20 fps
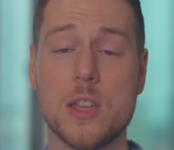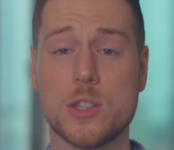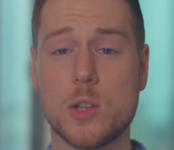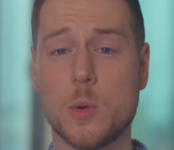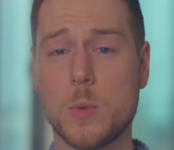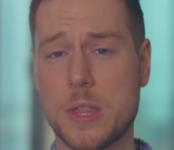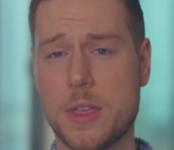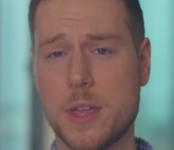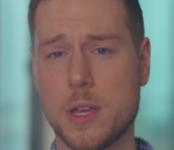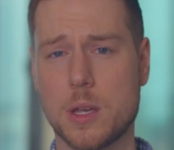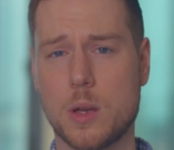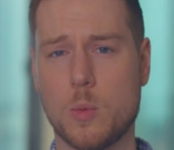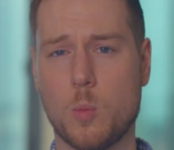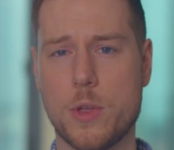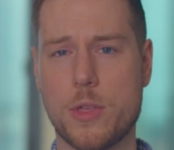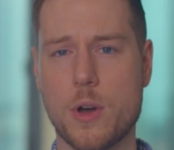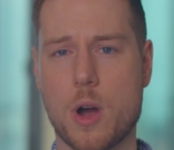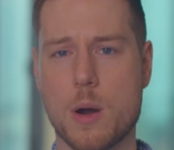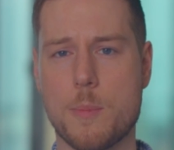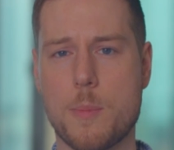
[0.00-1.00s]
So we think
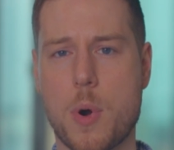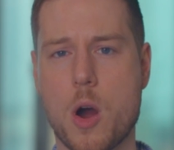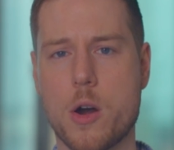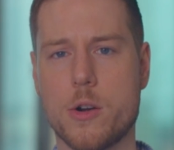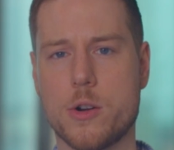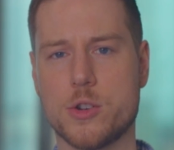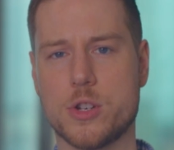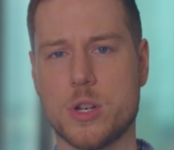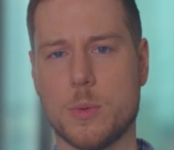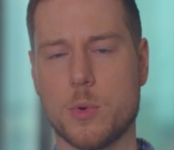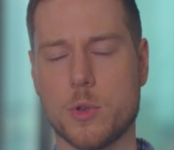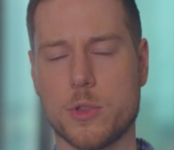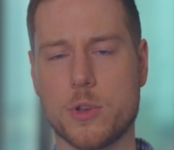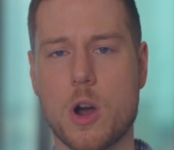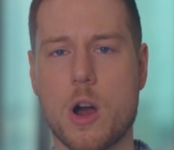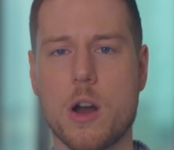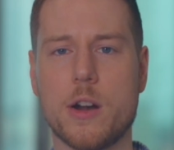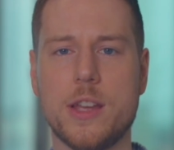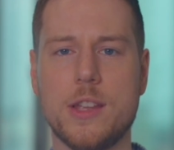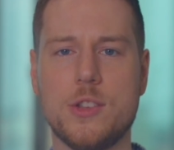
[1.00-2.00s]
with our partnership with
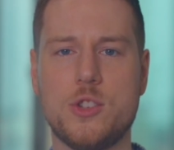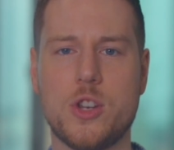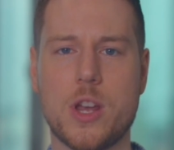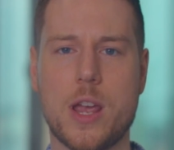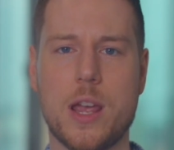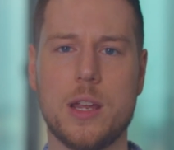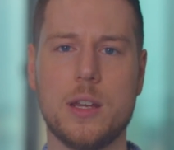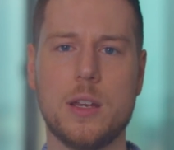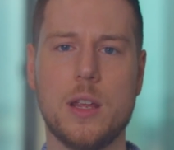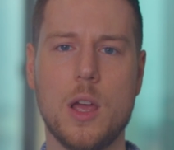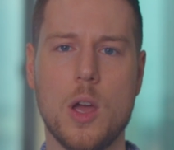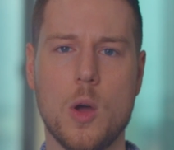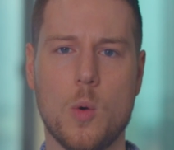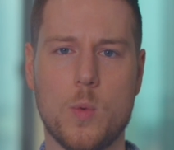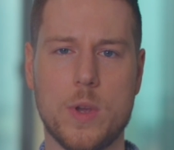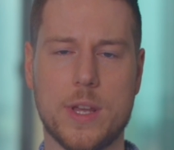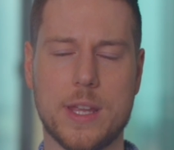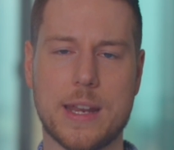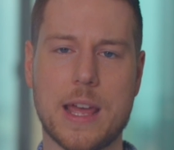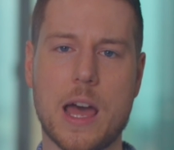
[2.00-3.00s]
RioChain,
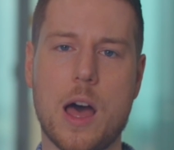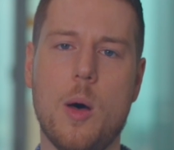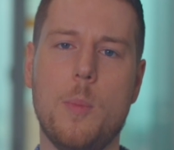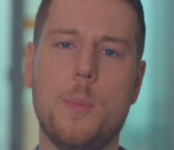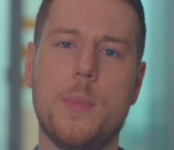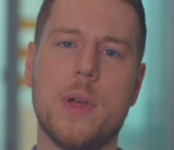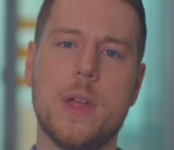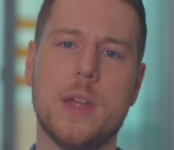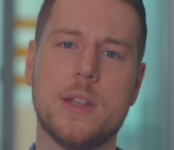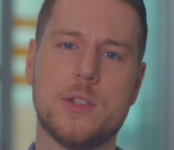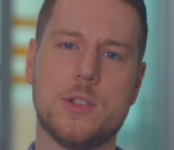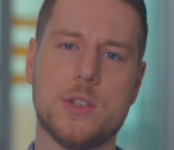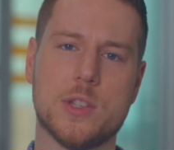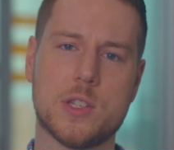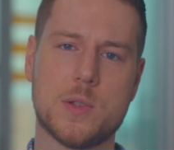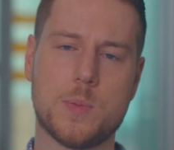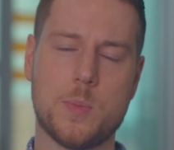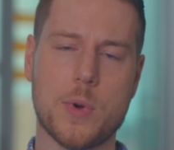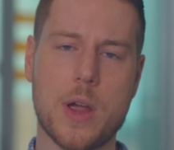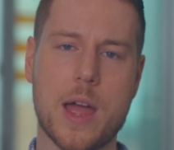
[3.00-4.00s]
we can help to
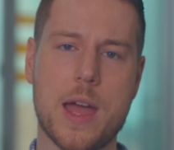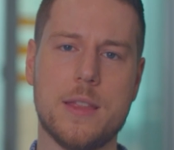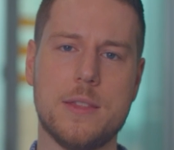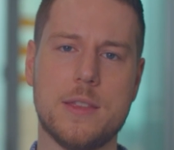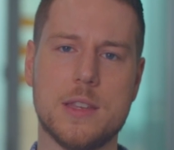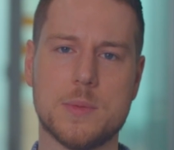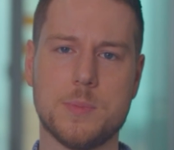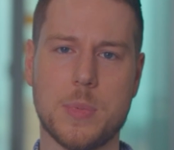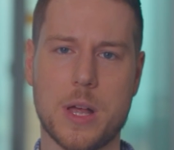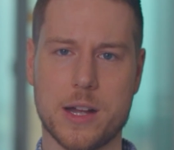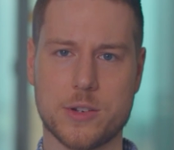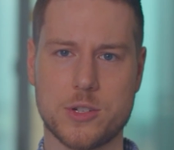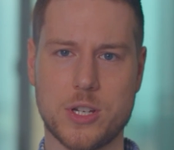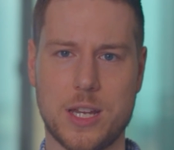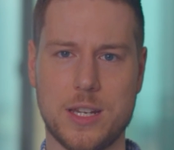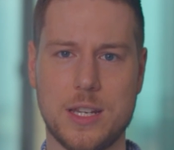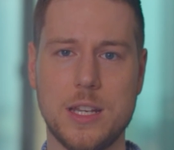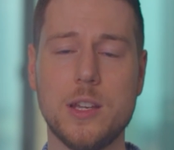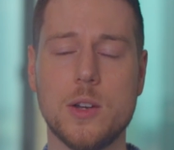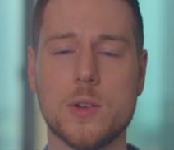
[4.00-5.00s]
spread this
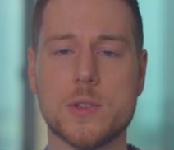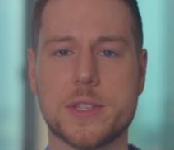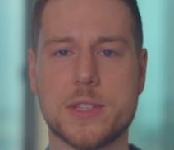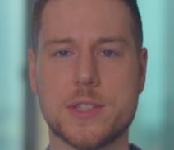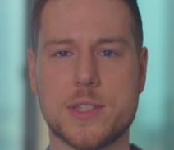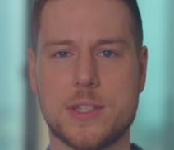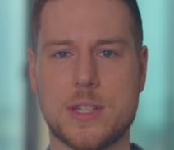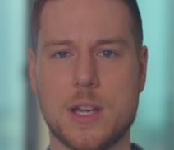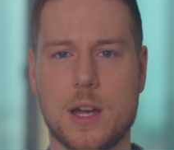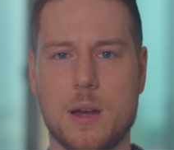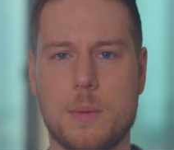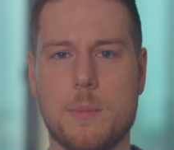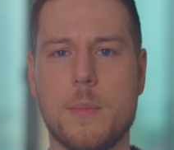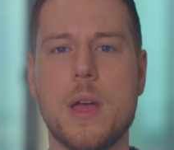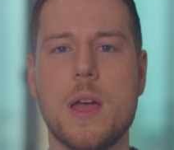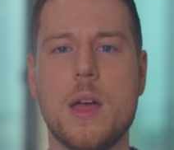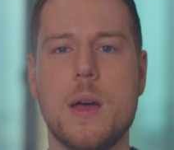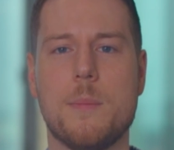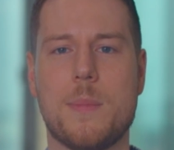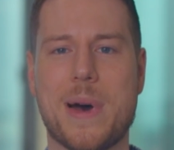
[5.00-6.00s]
blockchain ecosystem
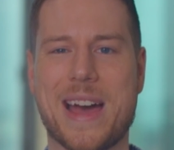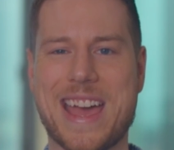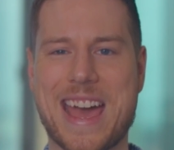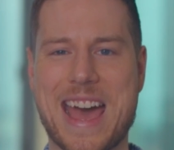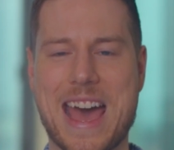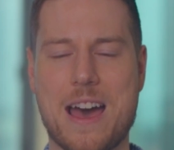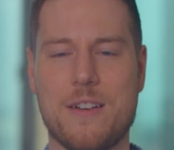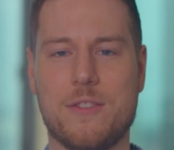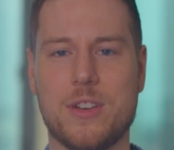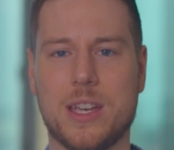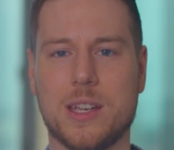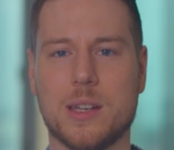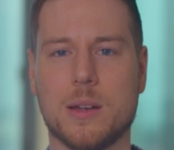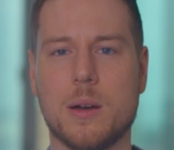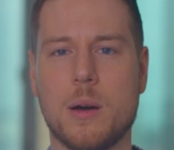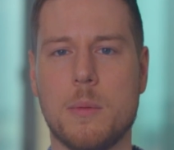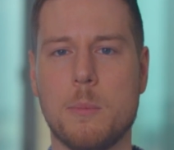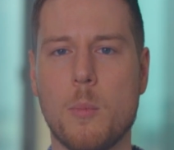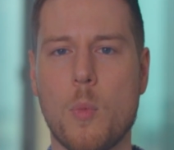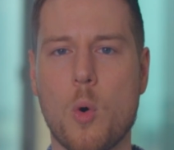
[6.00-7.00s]
by
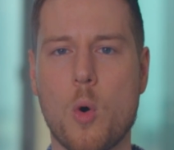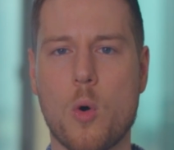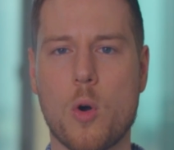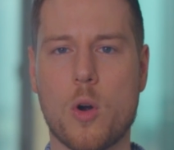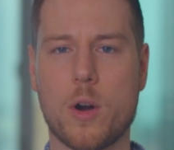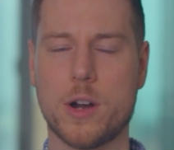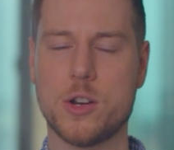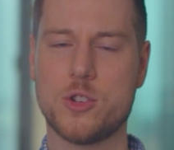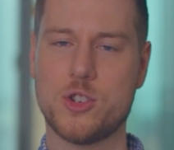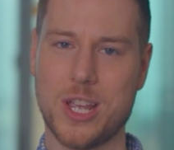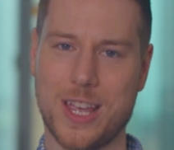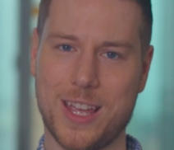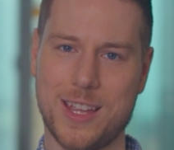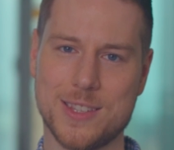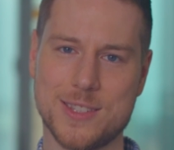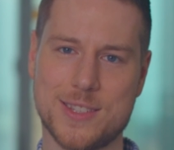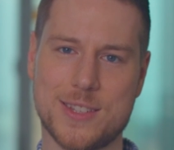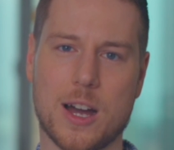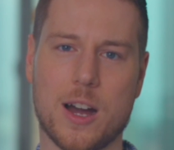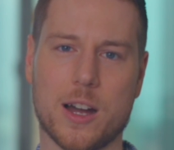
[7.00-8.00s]
having more
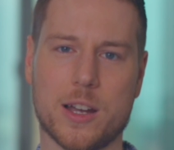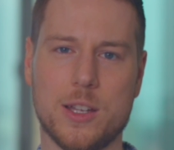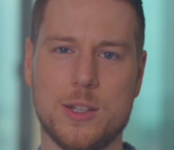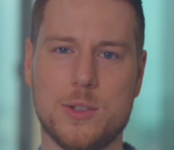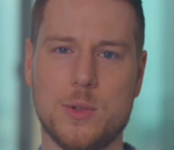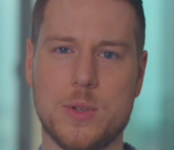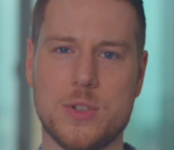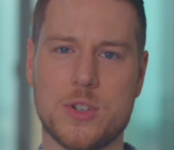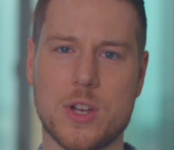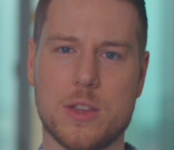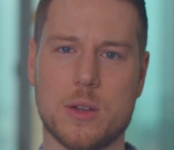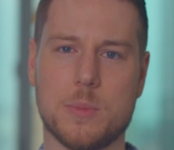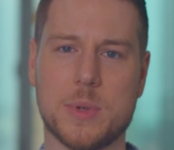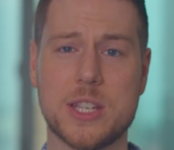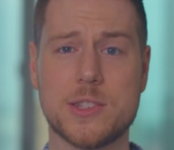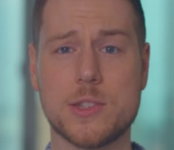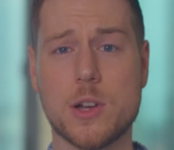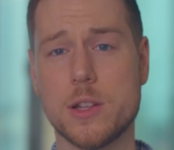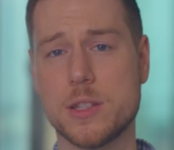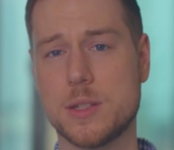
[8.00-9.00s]
chains talking to each other,
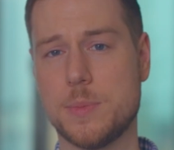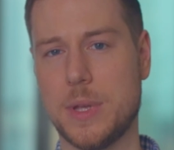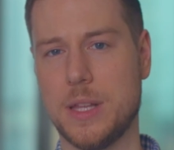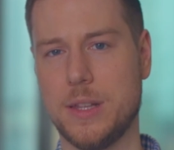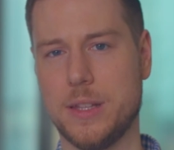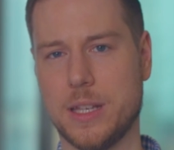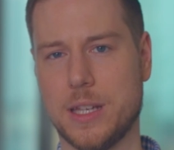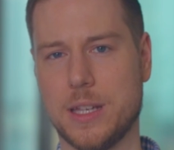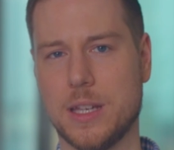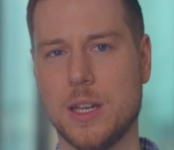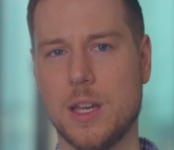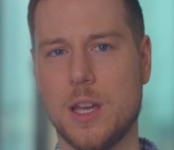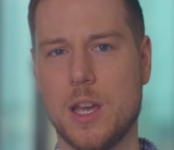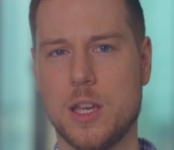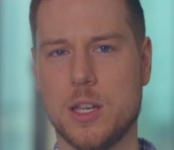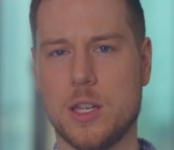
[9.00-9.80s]
because ultimately,